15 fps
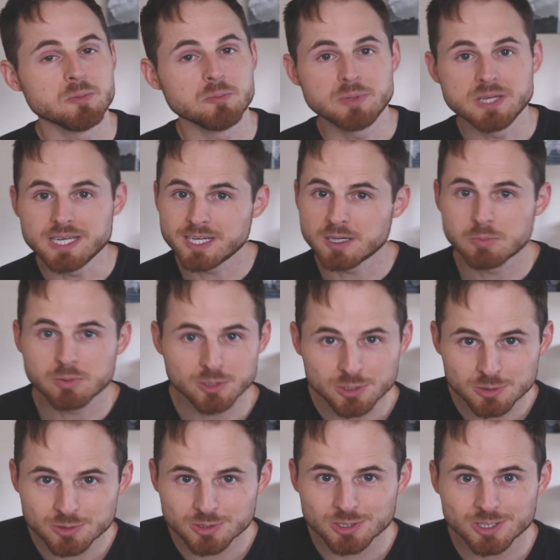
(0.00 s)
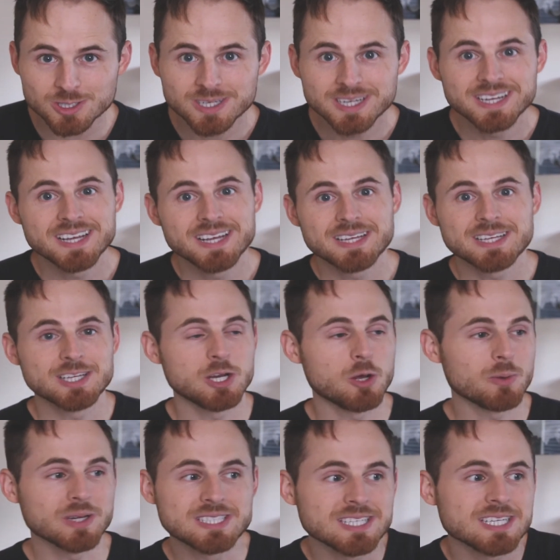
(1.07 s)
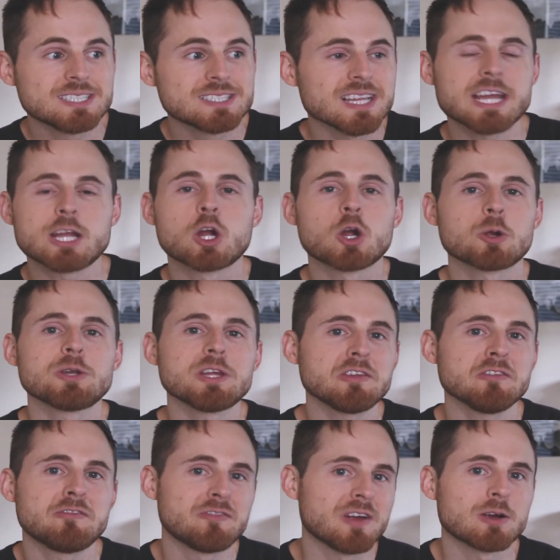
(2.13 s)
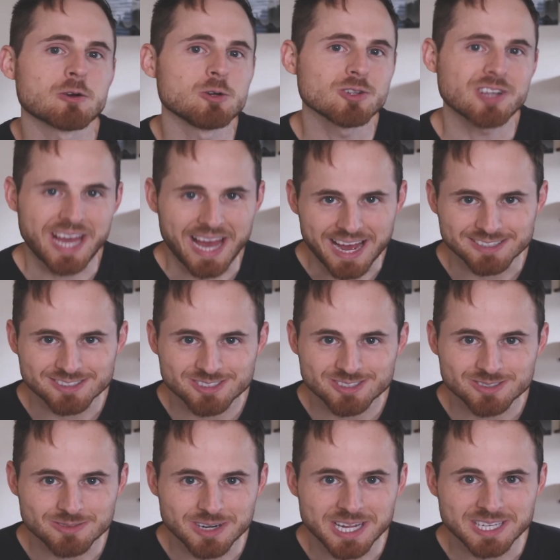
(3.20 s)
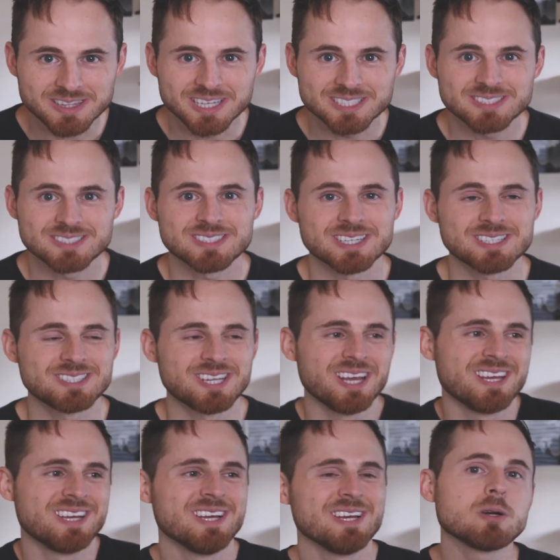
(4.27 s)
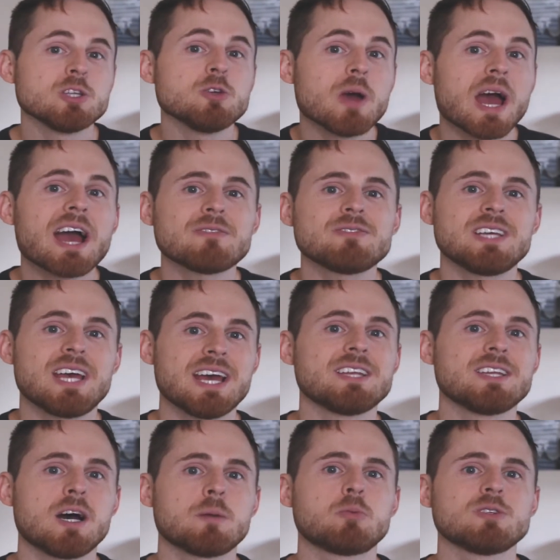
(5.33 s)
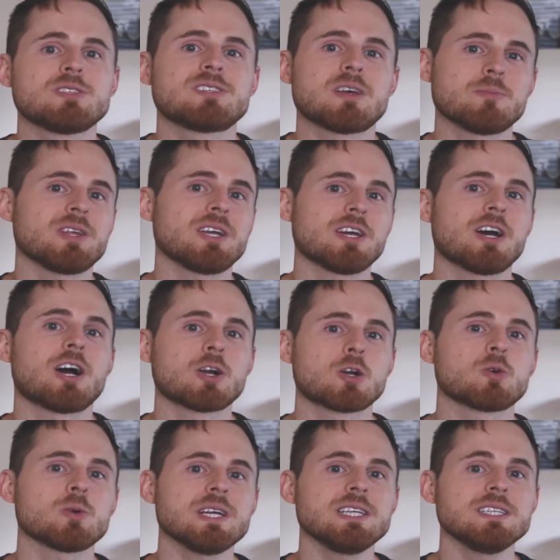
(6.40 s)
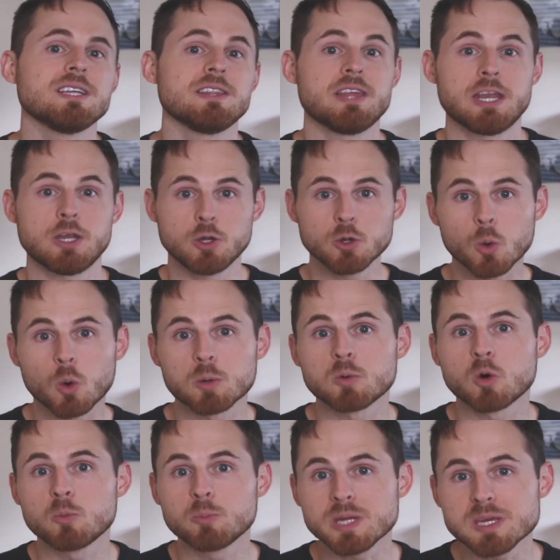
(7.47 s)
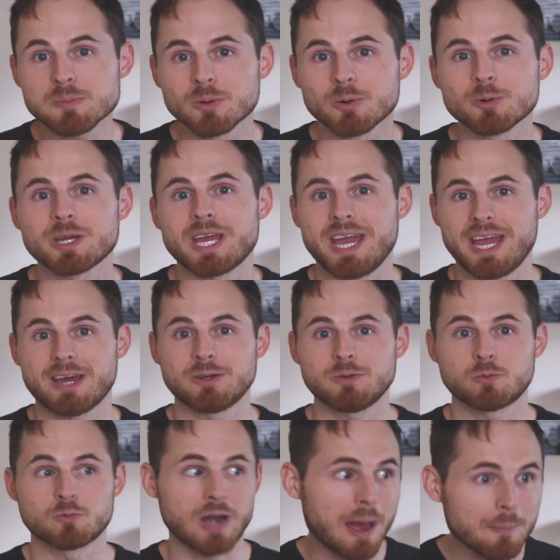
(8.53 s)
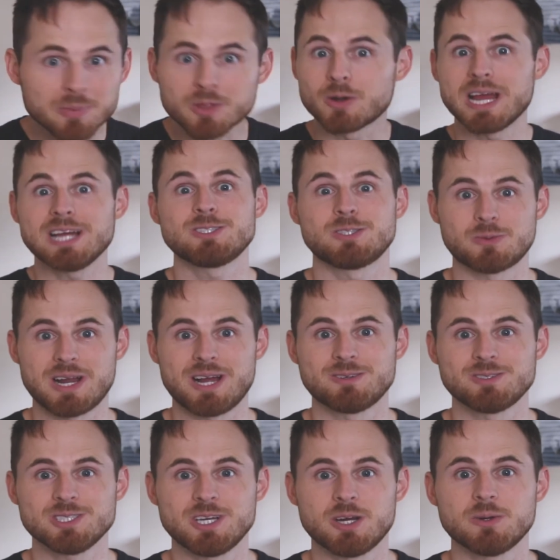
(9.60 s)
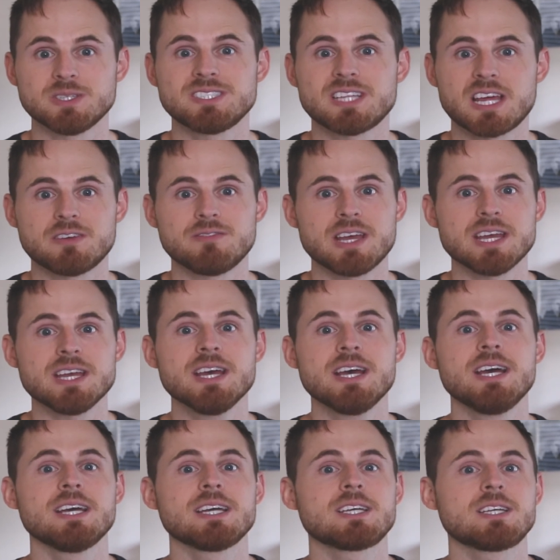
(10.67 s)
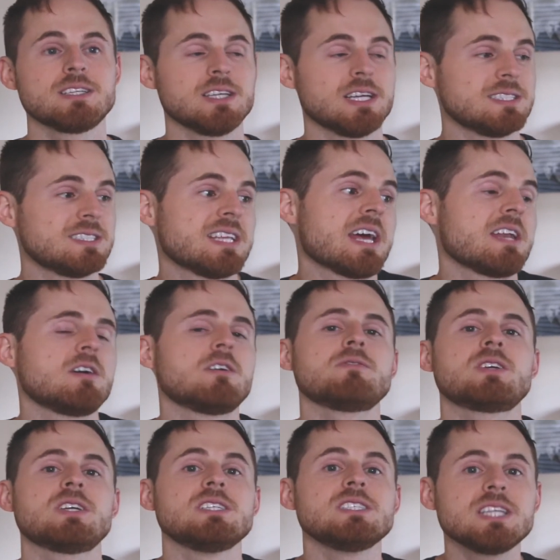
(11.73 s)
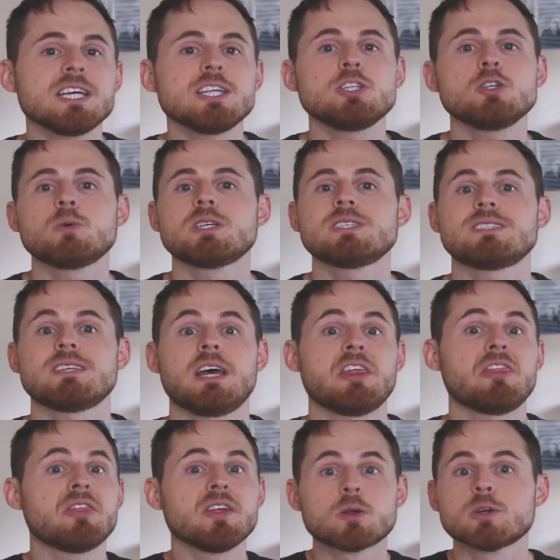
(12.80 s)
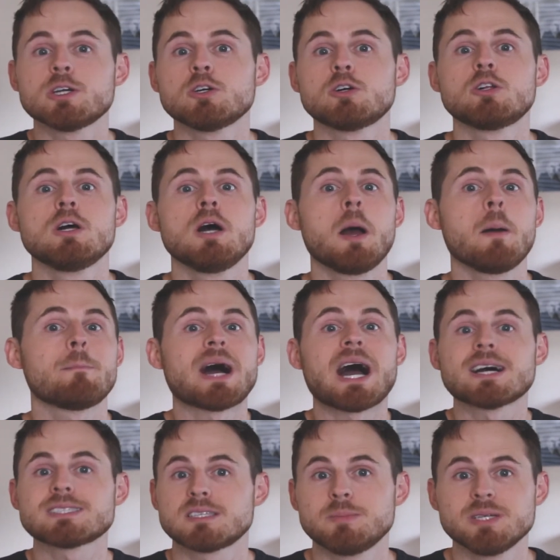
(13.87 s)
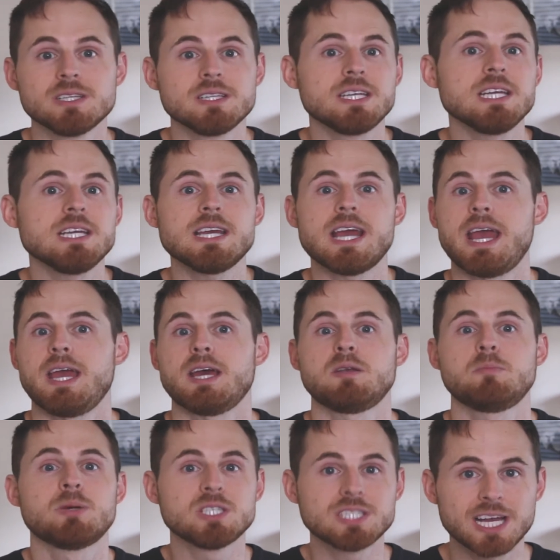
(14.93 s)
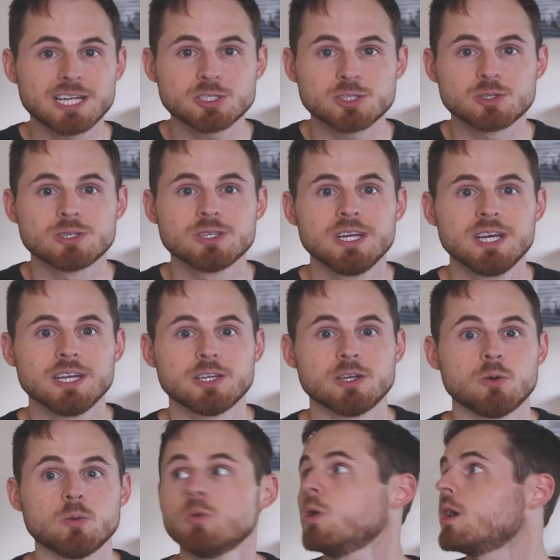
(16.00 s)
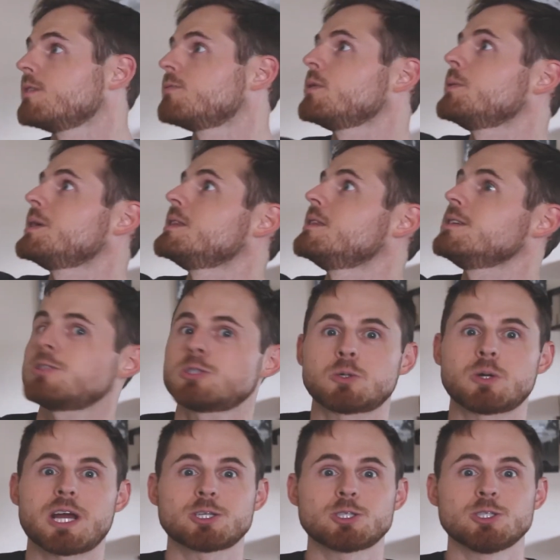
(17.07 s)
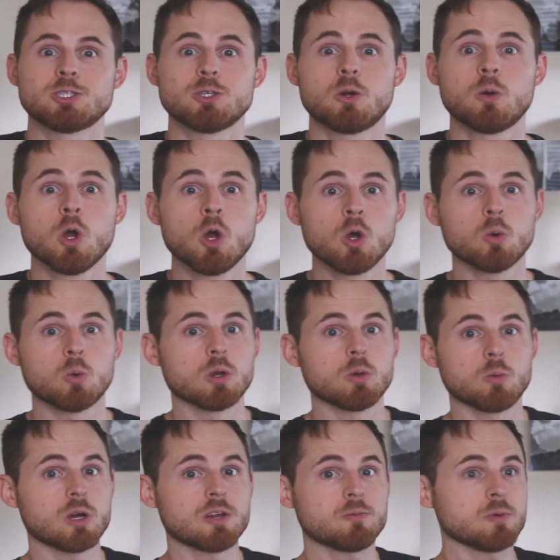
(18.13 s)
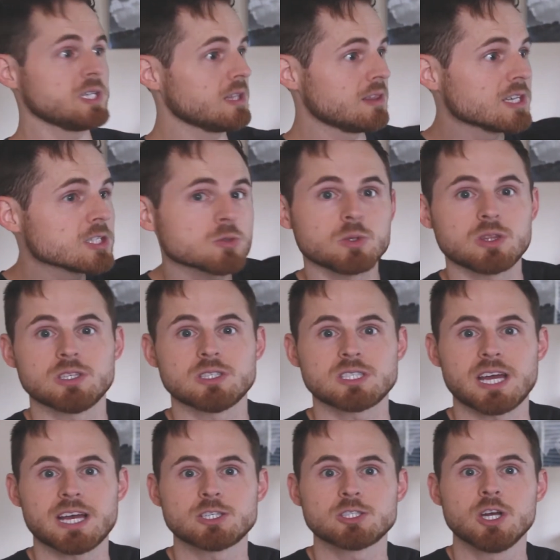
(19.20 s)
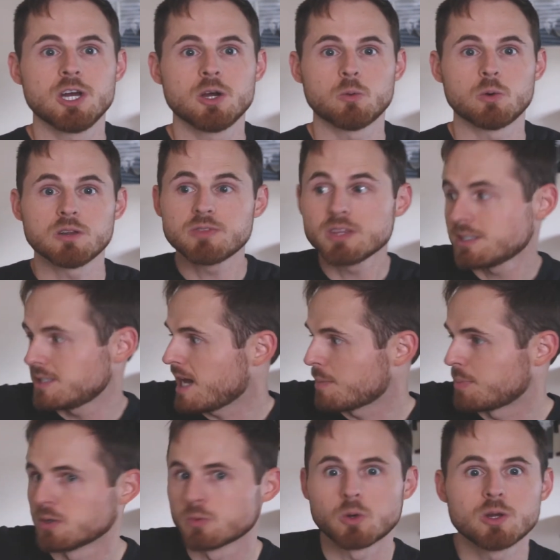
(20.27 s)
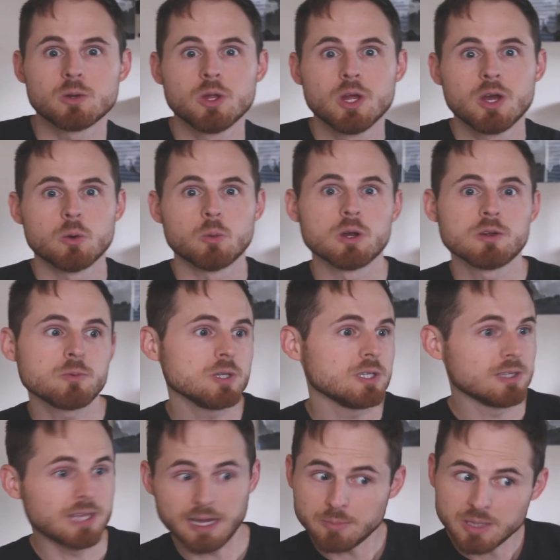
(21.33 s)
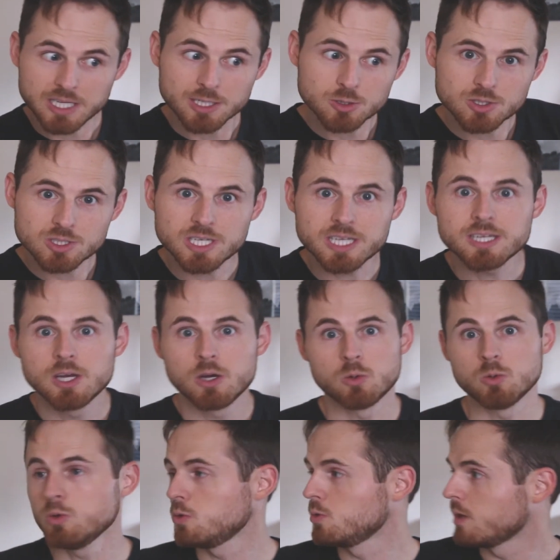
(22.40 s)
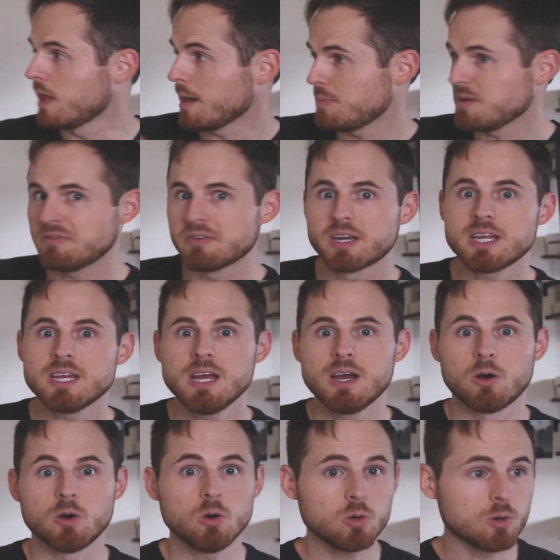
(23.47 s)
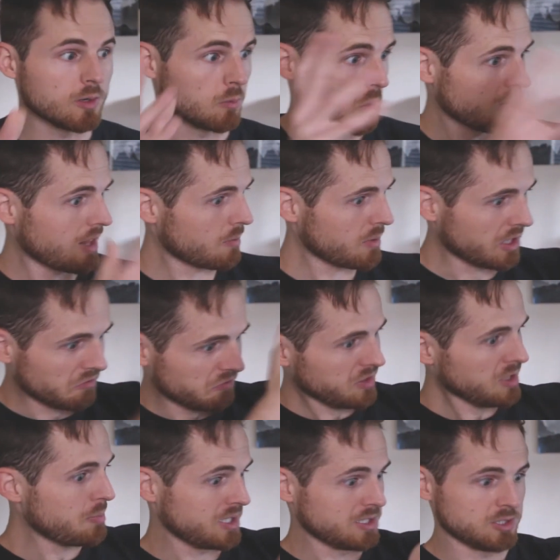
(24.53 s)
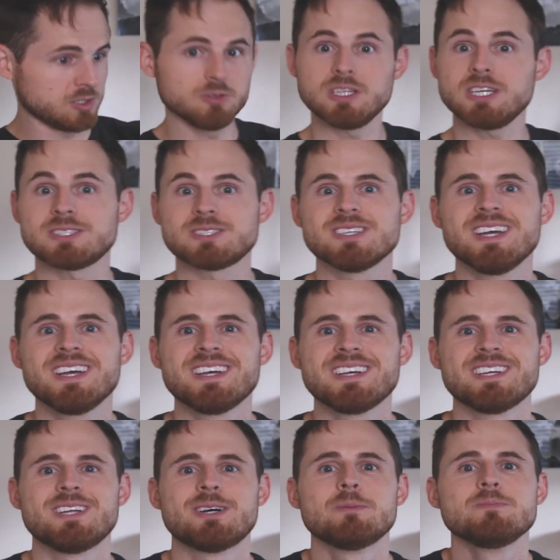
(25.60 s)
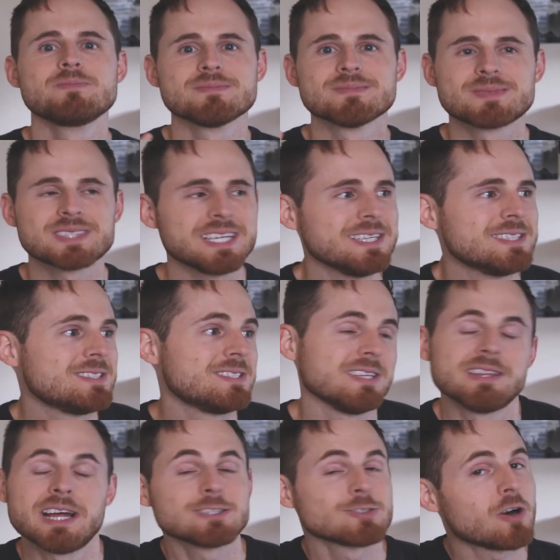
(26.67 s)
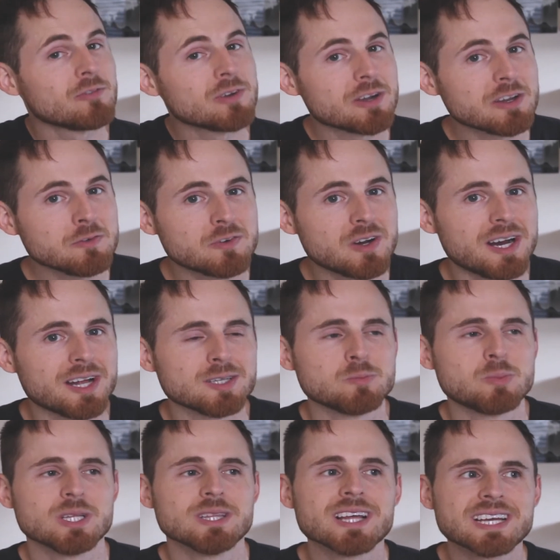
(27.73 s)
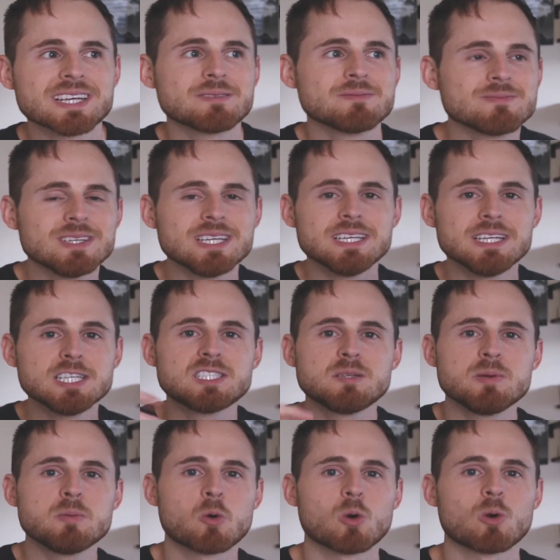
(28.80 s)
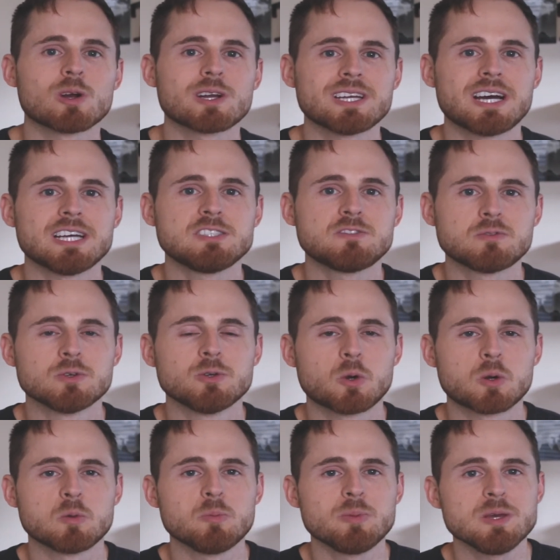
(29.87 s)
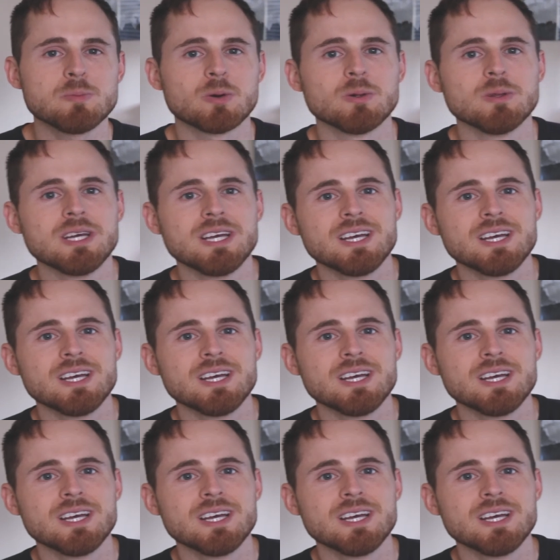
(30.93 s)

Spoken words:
Being a producer, you know, it's like herding feral cats, right? That's but you have to end up with something concrete that normal people can wrap their heads around, you know, instead of continuous ethereal possibility and potential. You know, what if we went in this direction? You know, what if we did this with the sketch? What if this happened? What if we, that'd be interesting. Ooh, that'd be funny. Oh, and then we could flip it and do this. You know, that's all very fun, but like, it needs to be more organized for normal people.